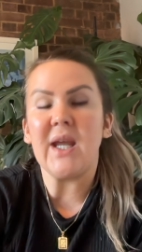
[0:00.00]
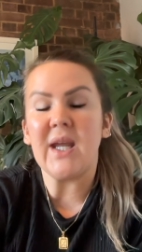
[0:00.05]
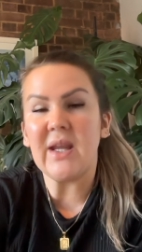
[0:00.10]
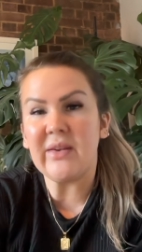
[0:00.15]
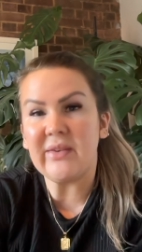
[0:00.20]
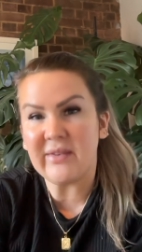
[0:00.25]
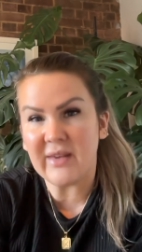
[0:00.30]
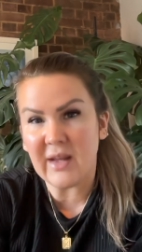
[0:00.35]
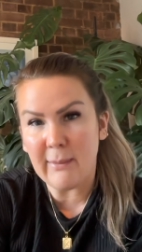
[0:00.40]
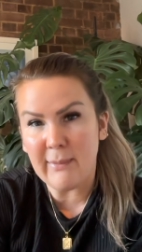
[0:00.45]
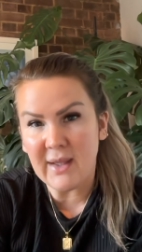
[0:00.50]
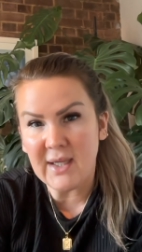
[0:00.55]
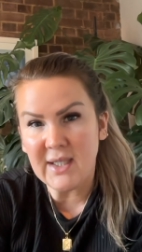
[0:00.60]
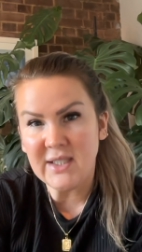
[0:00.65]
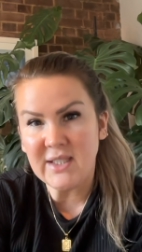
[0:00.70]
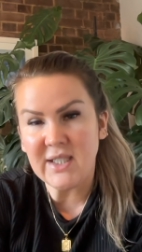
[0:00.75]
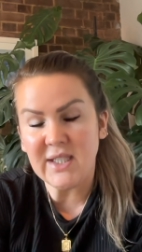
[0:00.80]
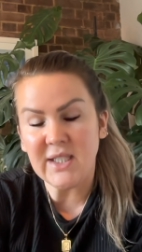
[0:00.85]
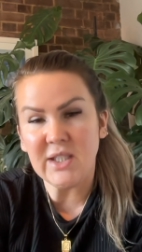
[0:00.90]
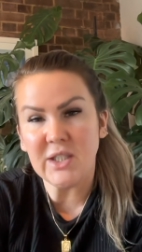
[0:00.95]
is the
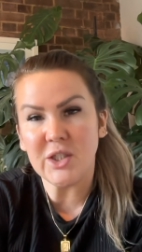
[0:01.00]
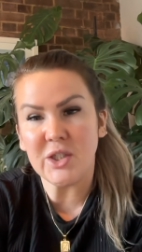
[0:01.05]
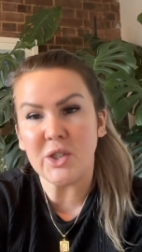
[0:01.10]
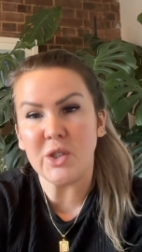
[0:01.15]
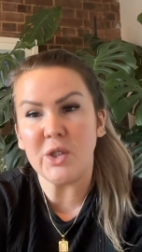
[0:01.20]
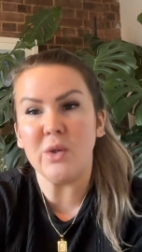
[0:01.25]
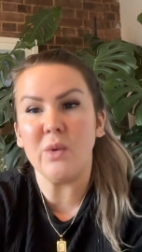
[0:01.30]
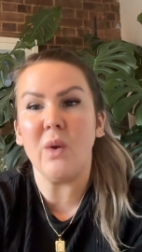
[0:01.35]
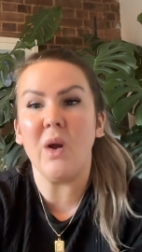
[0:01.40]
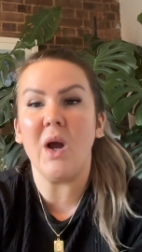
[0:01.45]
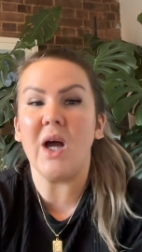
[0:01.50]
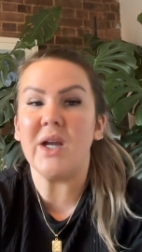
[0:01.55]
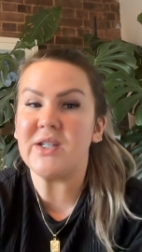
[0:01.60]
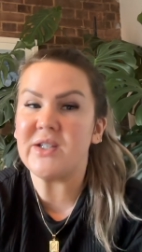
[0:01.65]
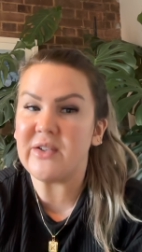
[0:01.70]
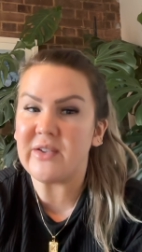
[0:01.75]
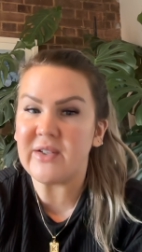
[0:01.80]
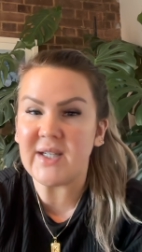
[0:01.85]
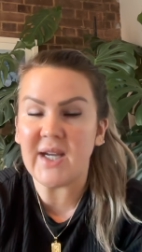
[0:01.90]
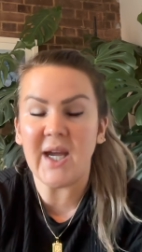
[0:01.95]
ability to
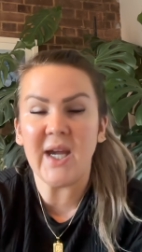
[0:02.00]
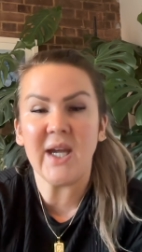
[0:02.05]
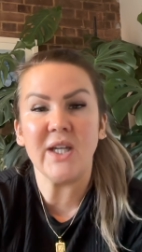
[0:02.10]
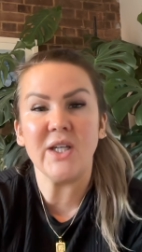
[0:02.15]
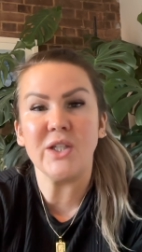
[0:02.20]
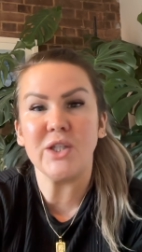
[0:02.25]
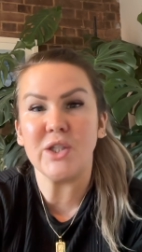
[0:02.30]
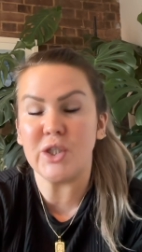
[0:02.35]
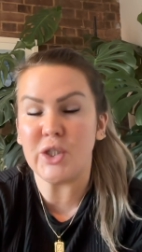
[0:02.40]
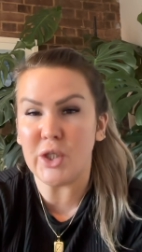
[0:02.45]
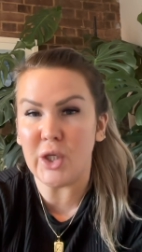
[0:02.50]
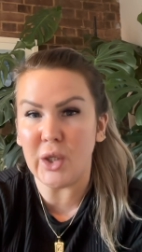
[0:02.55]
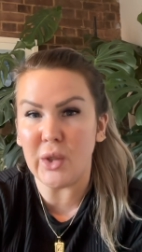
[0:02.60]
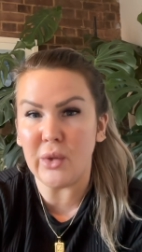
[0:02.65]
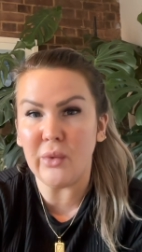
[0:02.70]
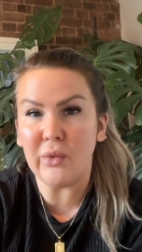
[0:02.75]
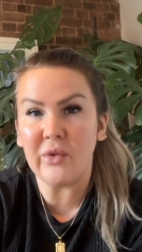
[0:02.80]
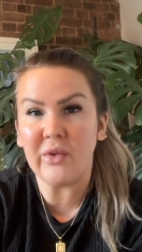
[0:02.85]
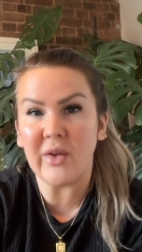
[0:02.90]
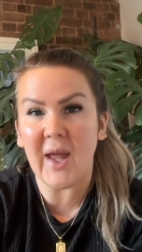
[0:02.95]
understand,
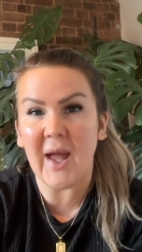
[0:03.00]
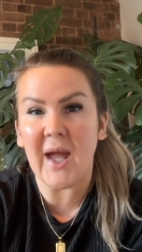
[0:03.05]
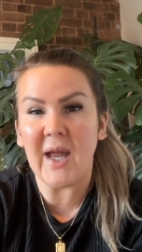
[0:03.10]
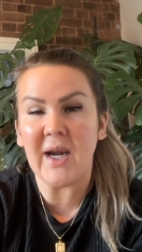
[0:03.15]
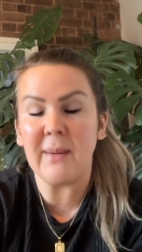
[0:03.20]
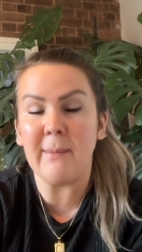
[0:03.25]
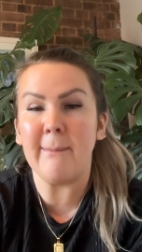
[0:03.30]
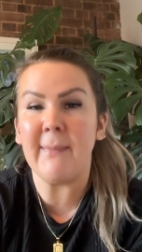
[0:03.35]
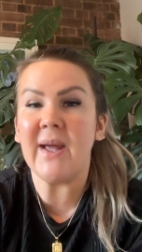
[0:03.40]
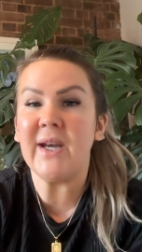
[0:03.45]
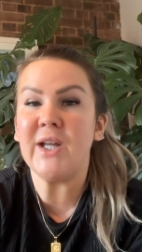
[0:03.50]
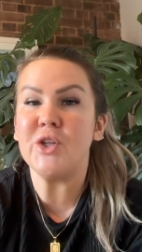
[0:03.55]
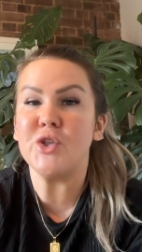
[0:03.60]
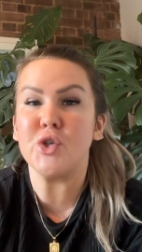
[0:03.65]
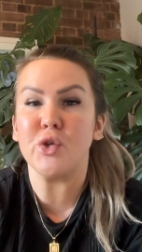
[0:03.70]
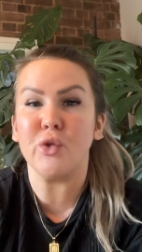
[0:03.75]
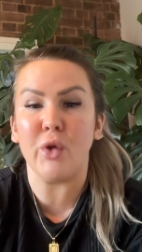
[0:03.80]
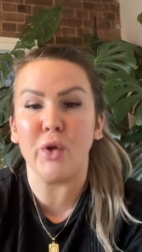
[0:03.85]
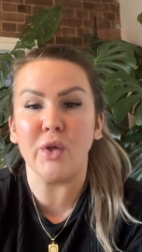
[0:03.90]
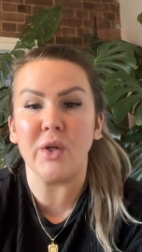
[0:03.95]
use, and
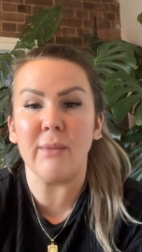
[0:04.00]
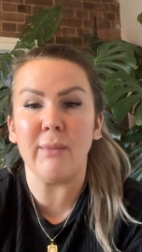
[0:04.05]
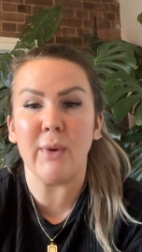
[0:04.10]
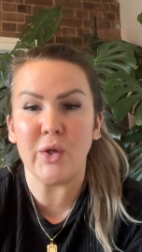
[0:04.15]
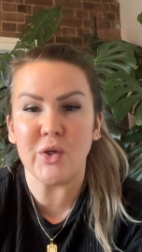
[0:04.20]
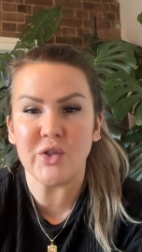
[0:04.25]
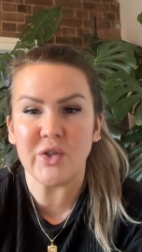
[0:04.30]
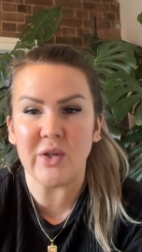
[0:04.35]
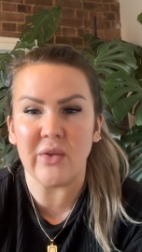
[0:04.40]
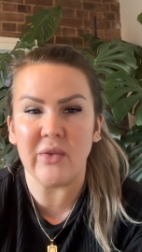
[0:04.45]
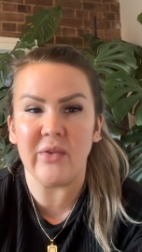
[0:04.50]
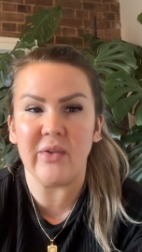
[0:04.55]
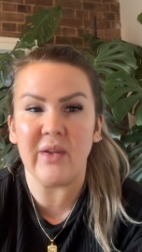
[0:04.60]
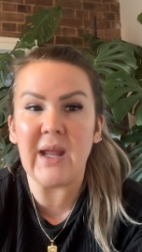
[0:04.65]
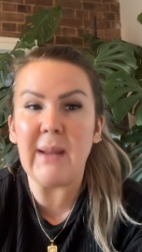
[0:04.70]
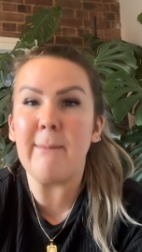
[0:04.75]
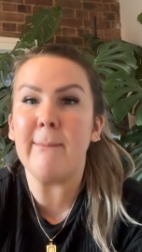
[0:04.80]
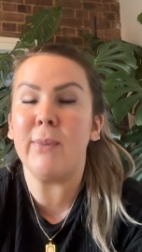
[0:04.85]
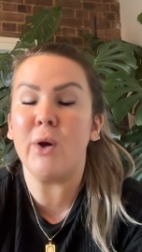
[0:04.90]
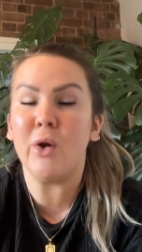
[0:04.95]
manage your own emotions
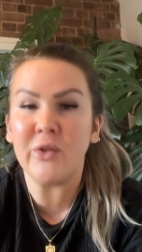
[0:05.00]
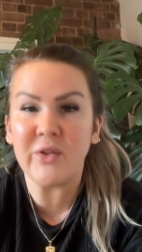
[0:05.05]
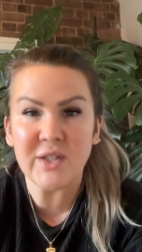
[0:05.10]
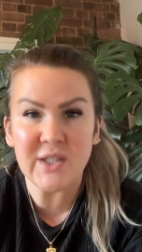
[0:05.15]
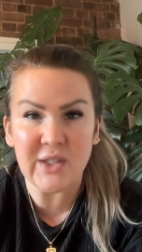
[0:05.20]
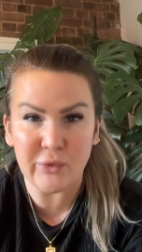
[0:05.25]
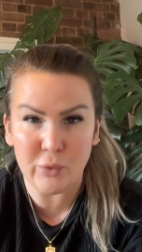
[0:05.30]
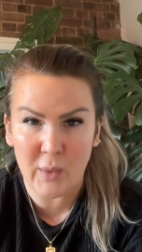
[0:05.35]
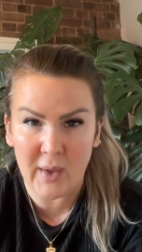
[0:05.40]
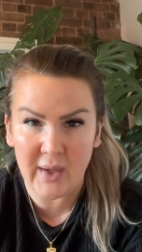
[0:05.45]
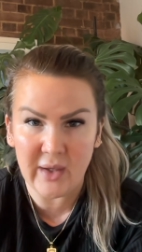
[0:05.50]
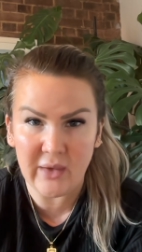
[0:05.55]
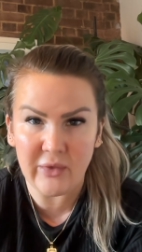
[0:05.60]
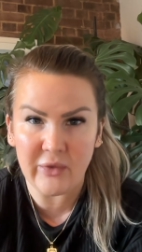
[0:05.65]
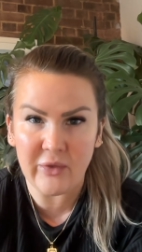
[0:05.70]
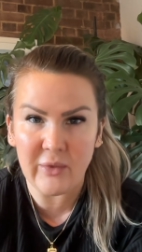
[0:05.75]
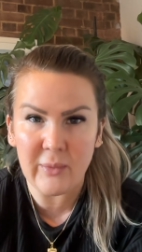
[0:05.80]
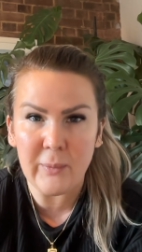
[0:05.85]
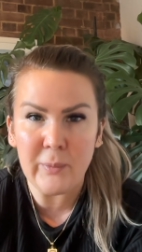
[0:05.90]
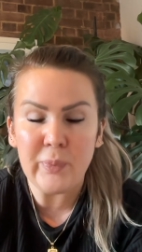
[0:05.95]
in positive
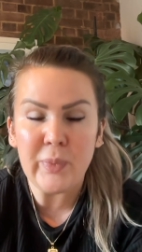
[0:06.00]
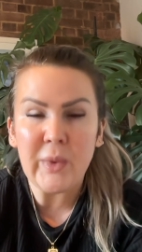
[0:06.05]
ways